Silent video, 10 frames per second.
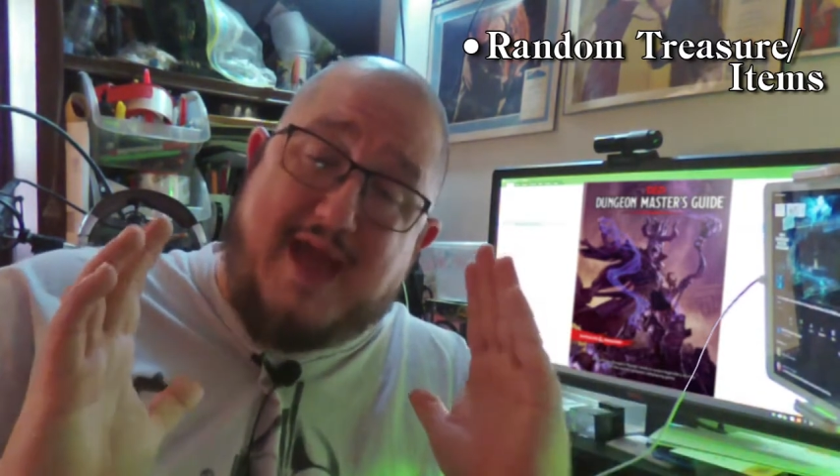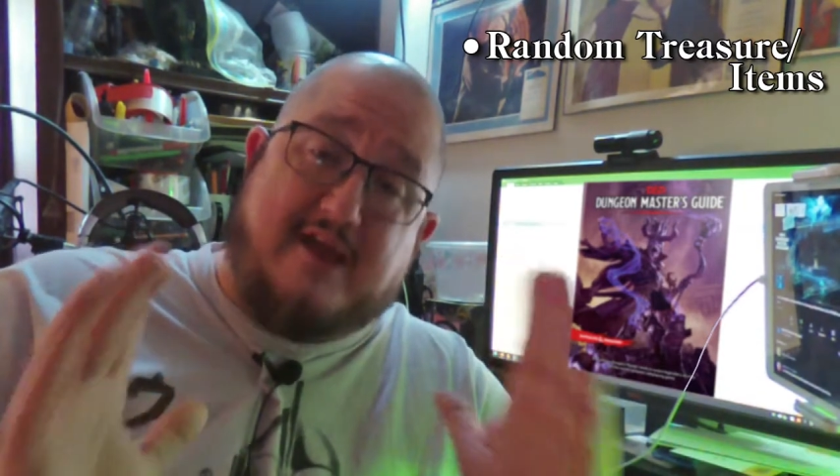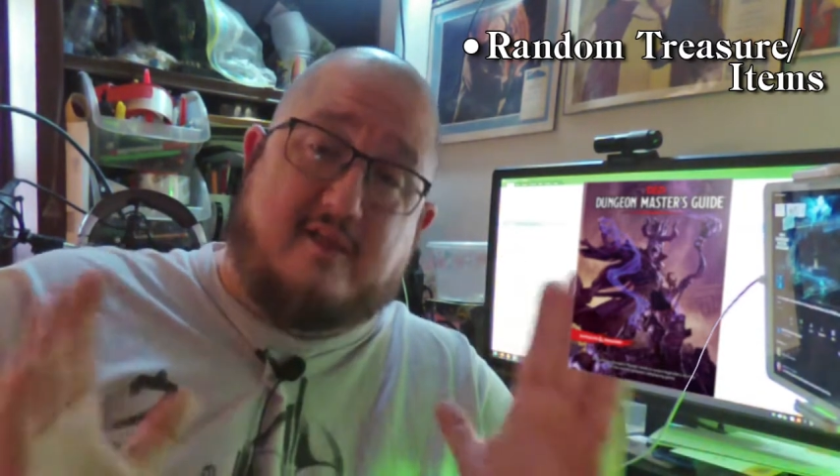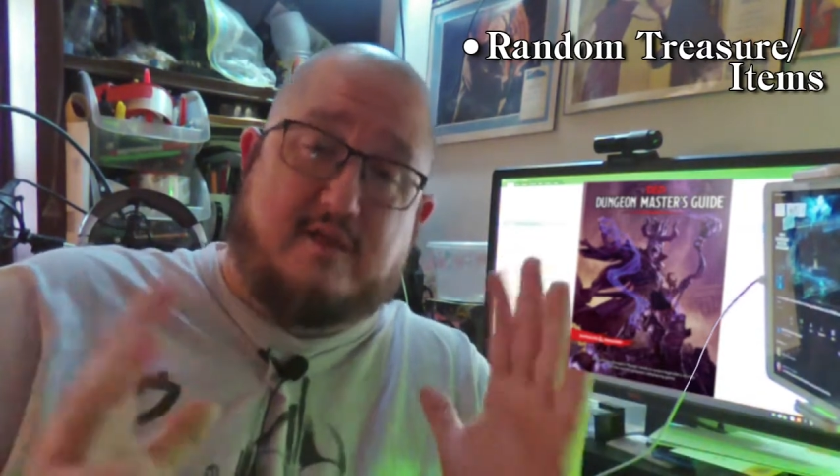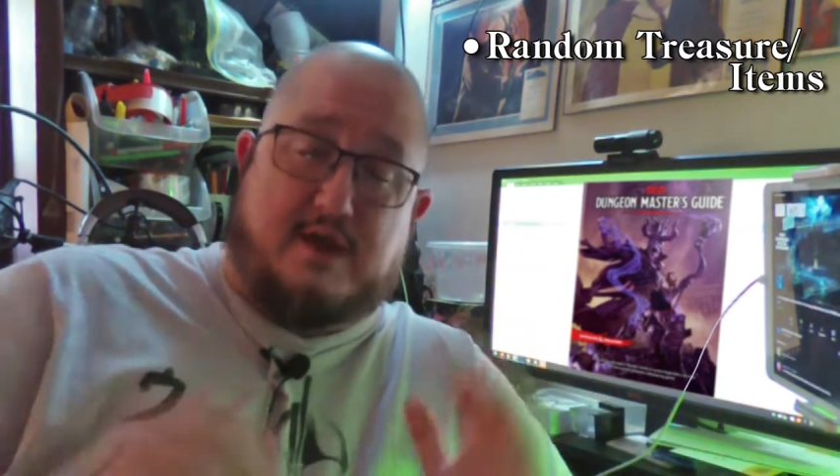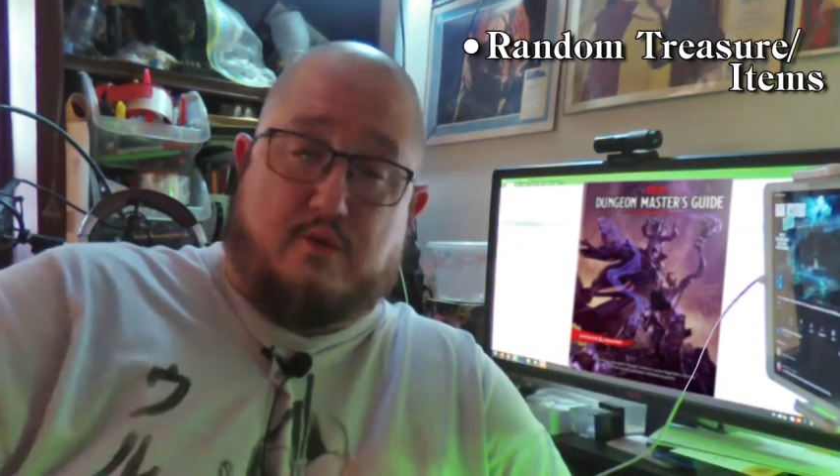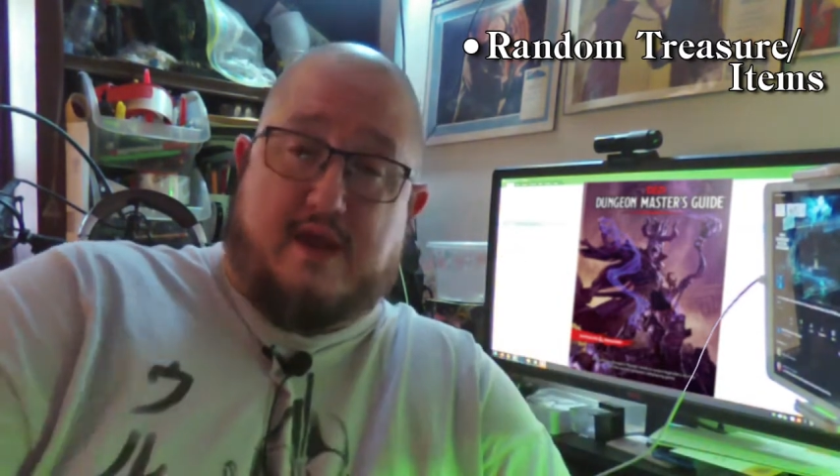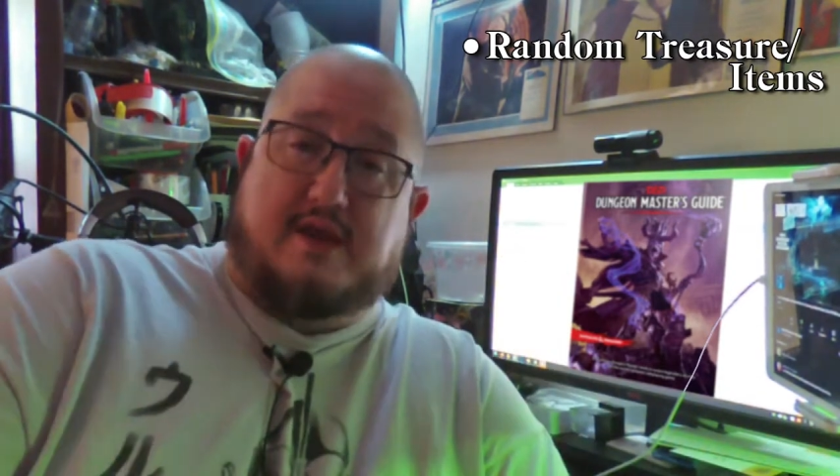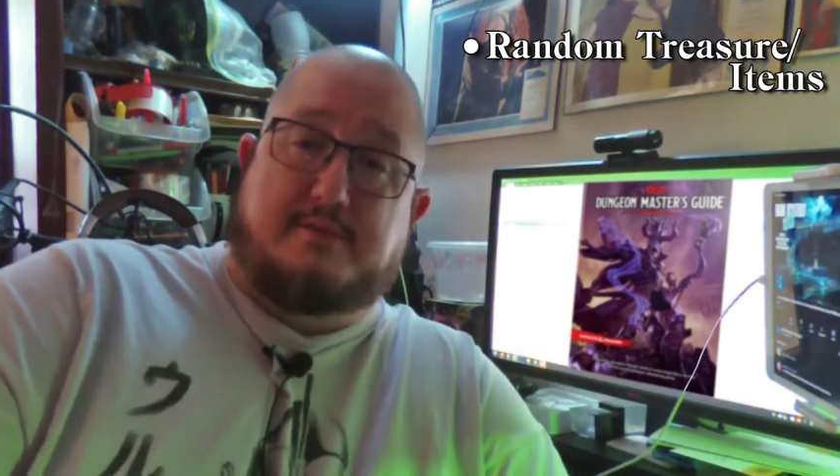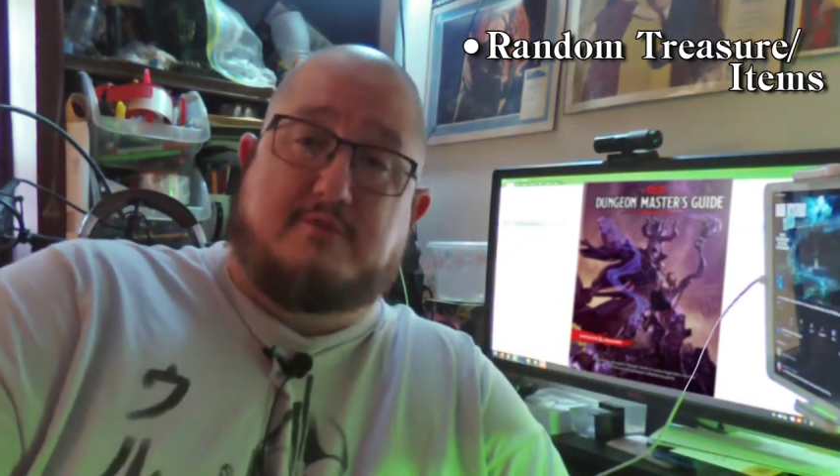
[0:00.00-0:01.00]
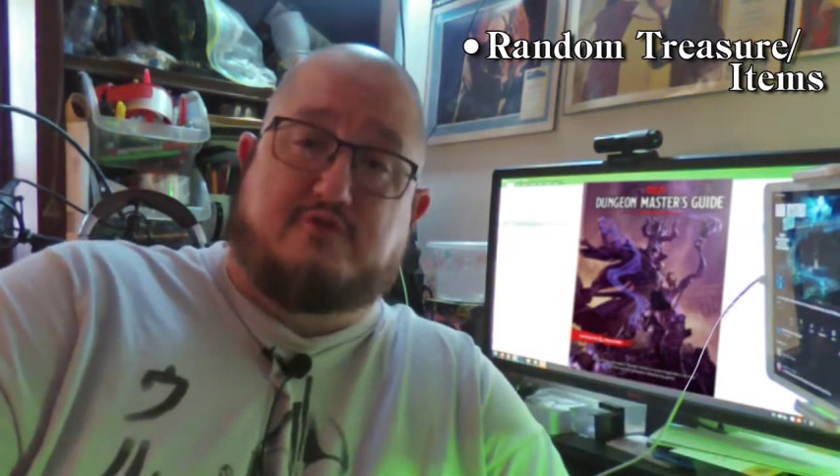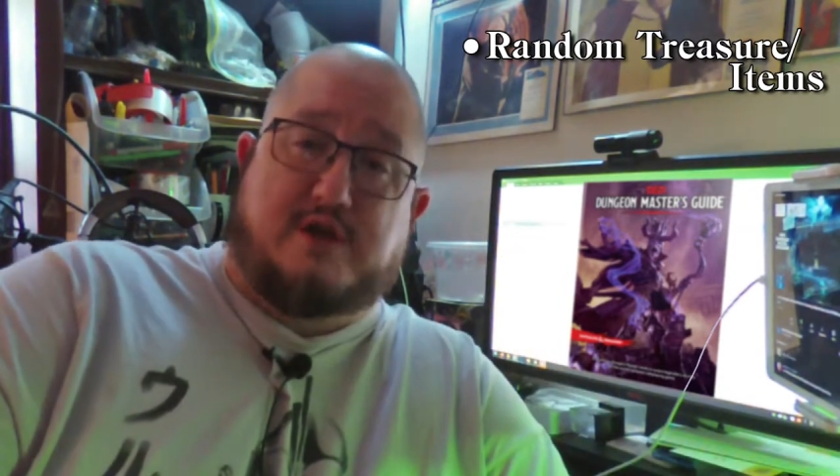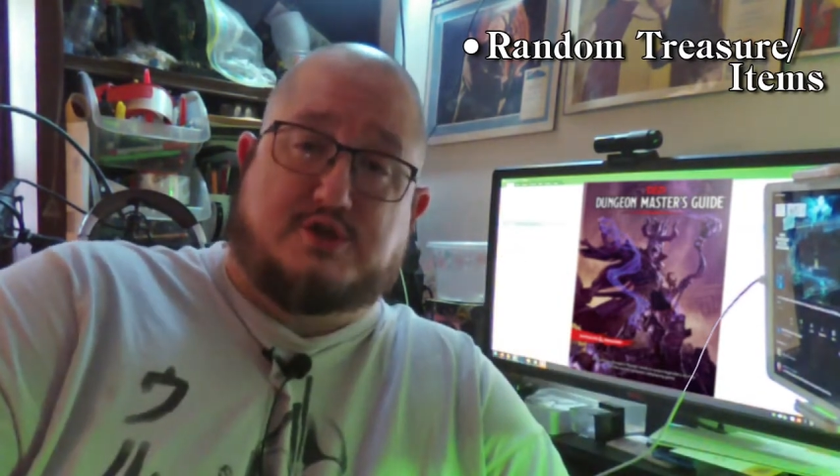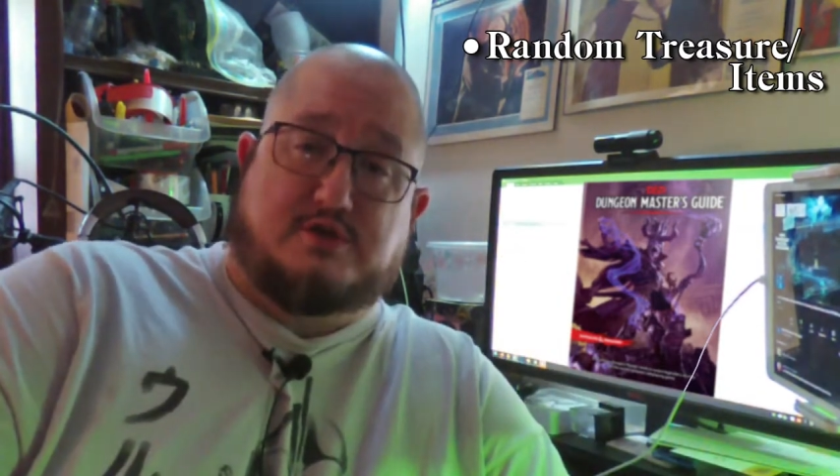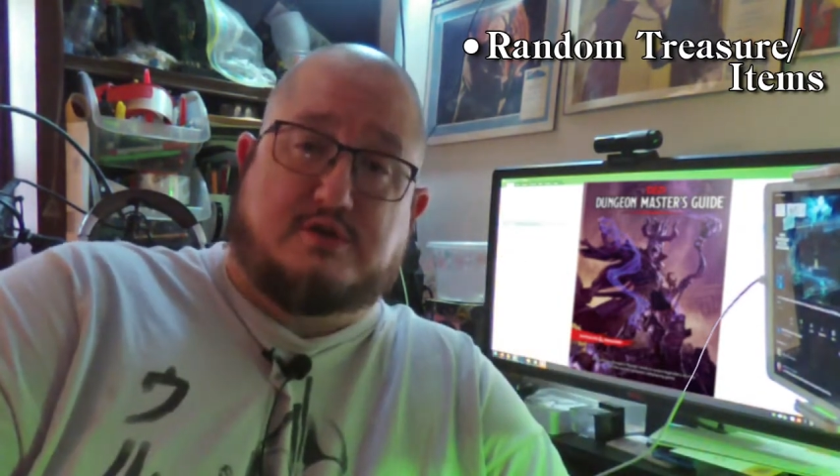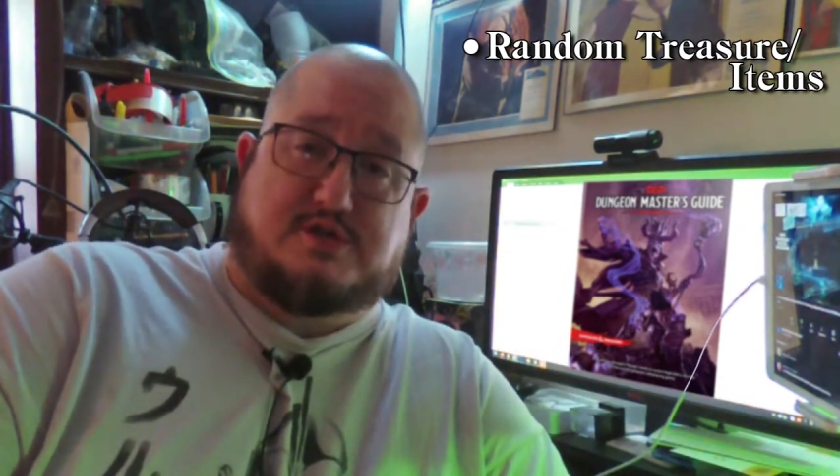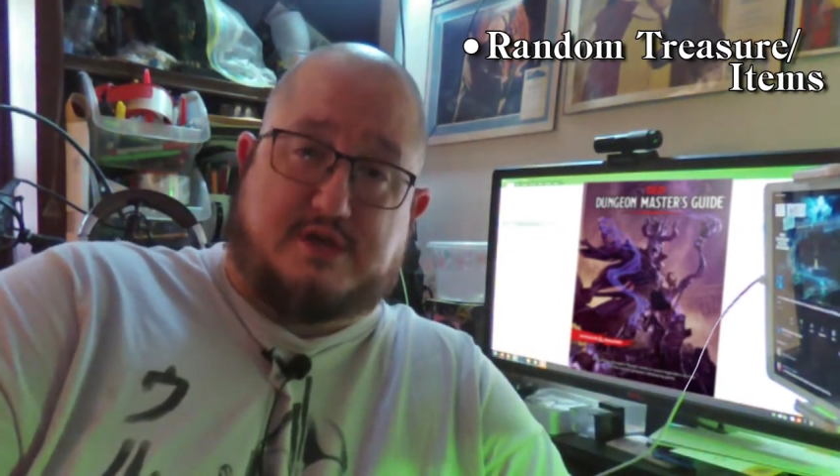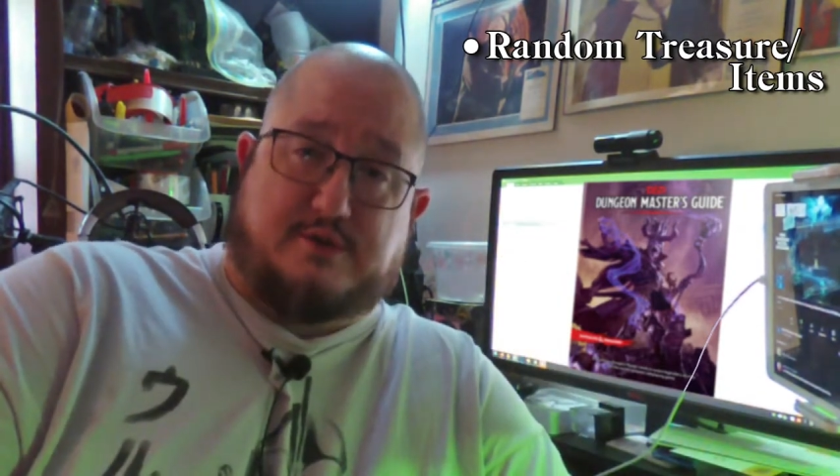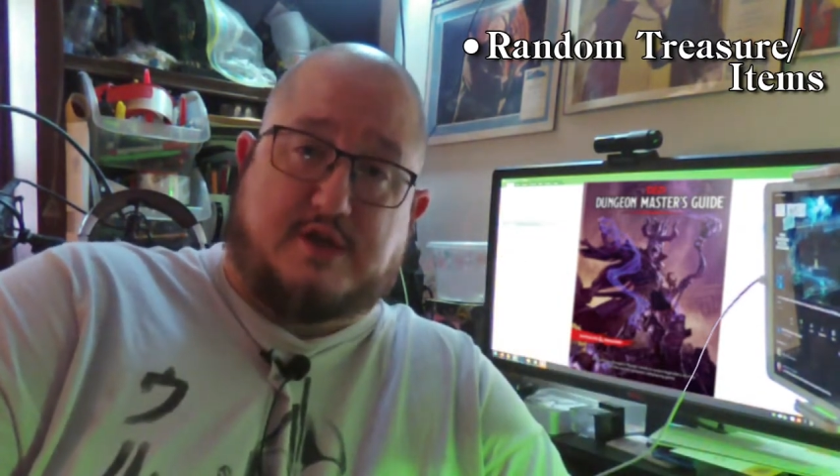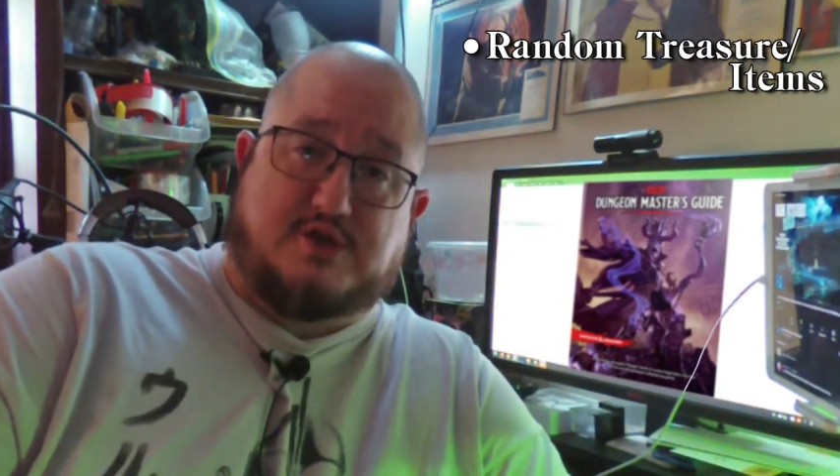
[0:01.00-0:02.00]
excellent random treasure
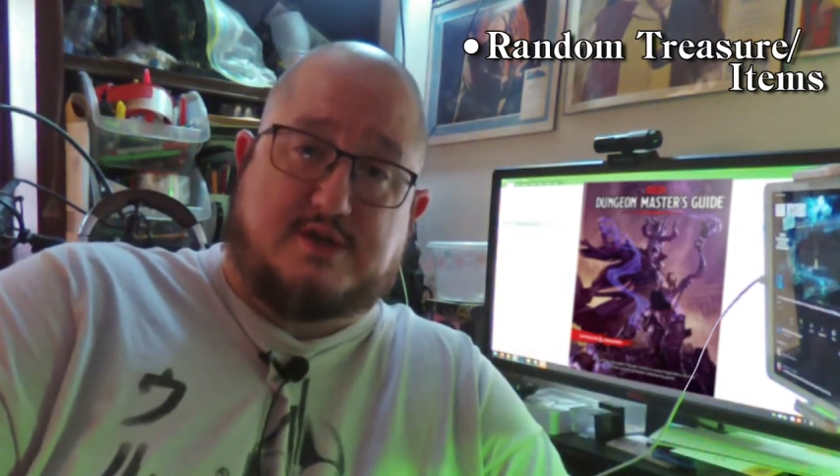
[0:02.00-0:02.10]
generation